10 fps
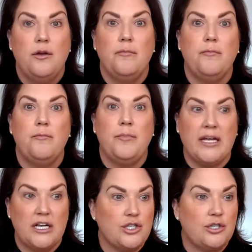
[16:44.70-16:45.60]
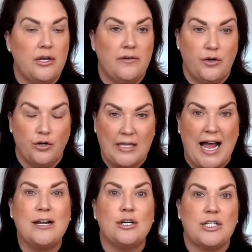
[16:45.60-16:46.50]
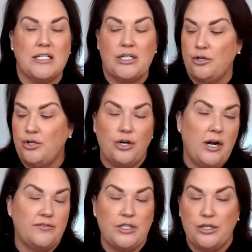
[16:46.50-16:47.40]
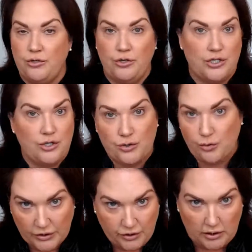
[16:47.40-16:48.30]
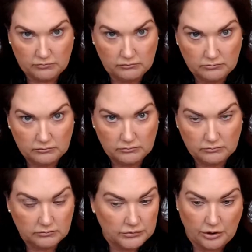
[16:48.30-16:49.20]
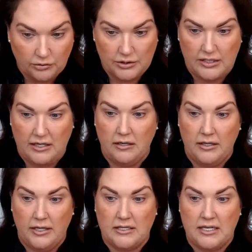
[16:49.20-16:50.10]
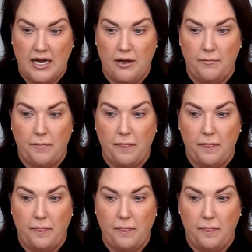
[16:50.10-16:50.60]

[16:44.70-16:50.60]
because if you're lighter skin tone, you don't have to you can use one drop. So it's, it's um